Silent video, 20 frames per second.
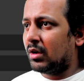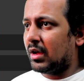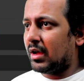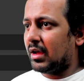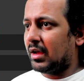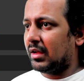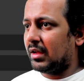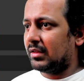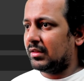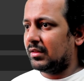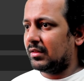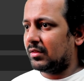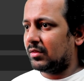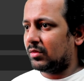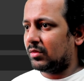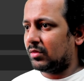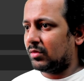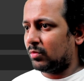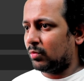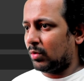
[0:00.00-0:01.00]
and
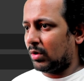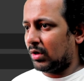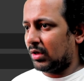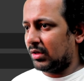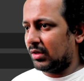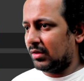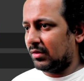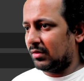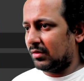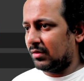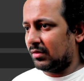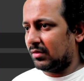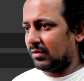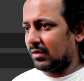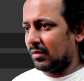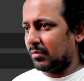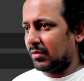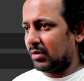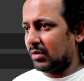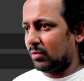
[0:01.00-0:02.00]
this one is
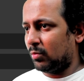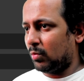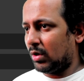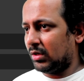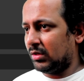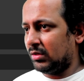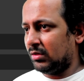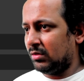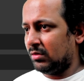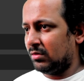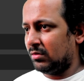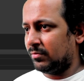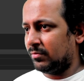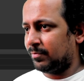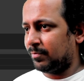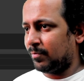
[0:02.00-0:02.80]
stemmer 1,